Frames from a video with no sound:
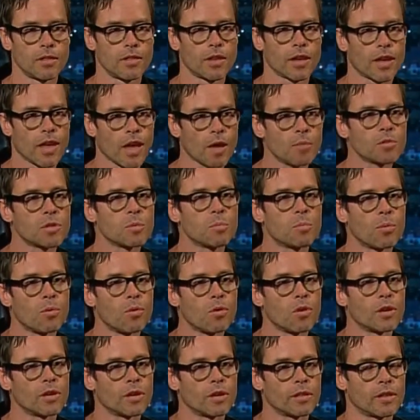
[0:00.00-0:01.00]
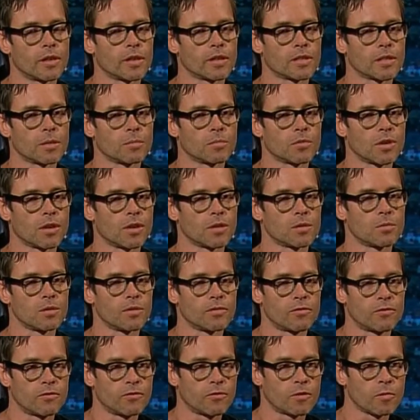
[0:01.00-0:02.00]
there comes a point, I think, sometimes
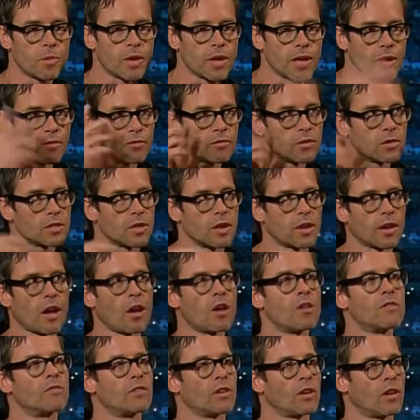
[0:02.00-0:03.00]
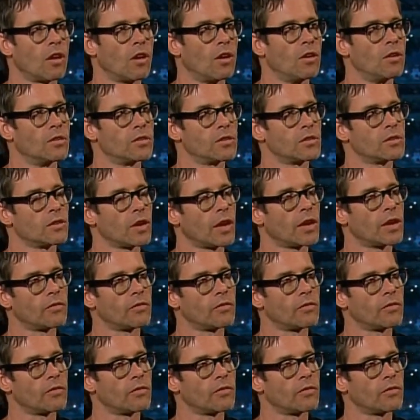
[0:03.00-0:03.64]
where, for me, it feels like overload.